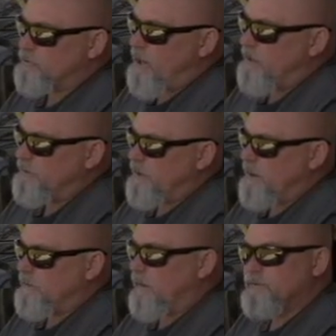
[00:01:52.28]
shot it
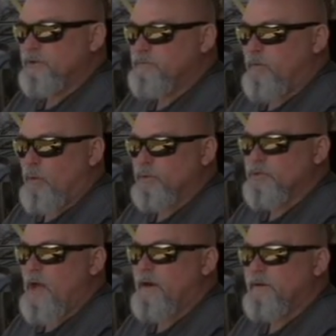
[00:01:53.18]
yet. I just bore
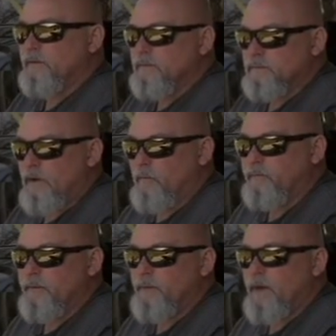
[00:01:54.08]
sighted it.
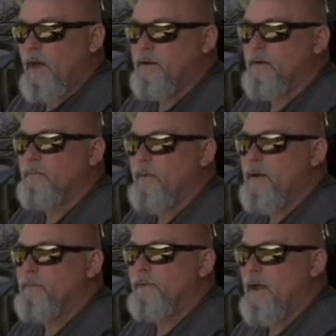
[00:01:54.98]
Hopefully we got it on
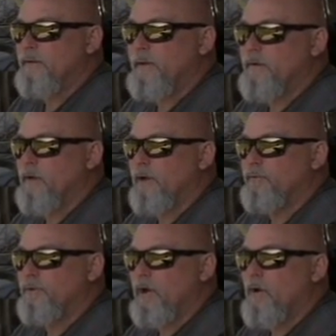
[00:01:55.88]
paper down there at
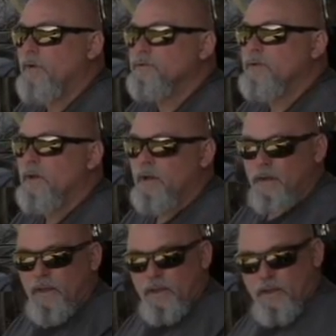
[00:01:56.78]
100 yards.
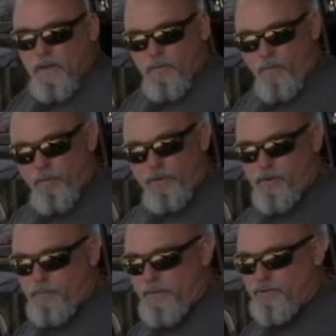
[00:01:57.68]
What we're going
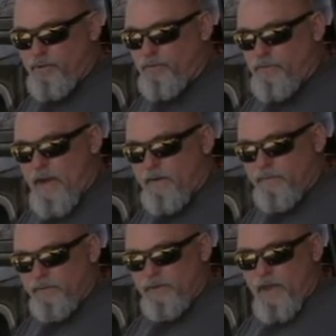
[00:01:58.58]
to be shooting out of
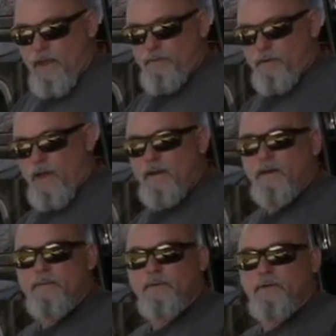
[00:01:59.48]
it today, we're kind of
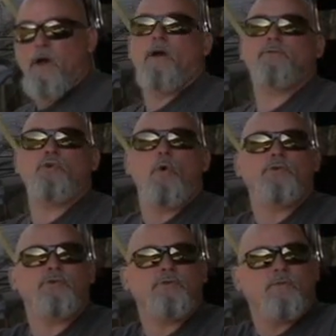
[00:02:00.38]
limited on
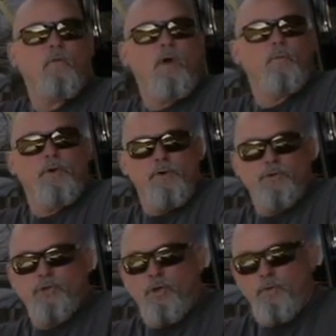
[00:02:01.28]
choices of what we're going to
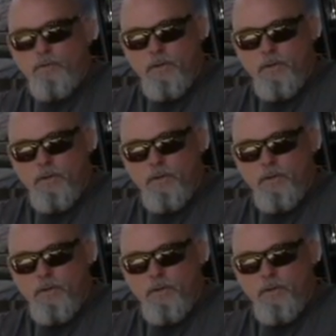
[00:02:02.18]
shoot,